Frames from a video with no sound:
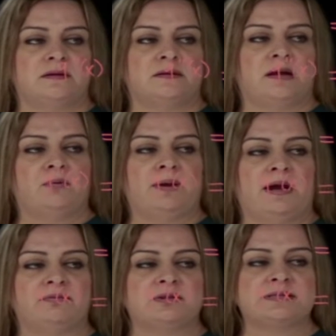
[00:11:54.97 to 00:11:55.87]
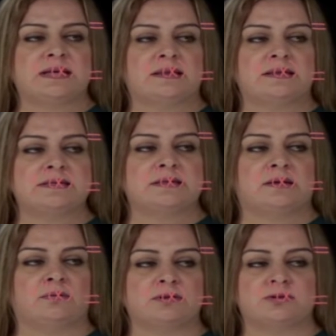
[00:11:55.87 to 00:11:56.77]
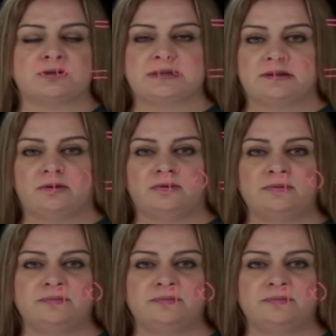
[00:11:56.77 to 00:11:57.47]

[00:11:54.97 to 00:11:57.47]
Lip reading: Now we have to set this equals to 0.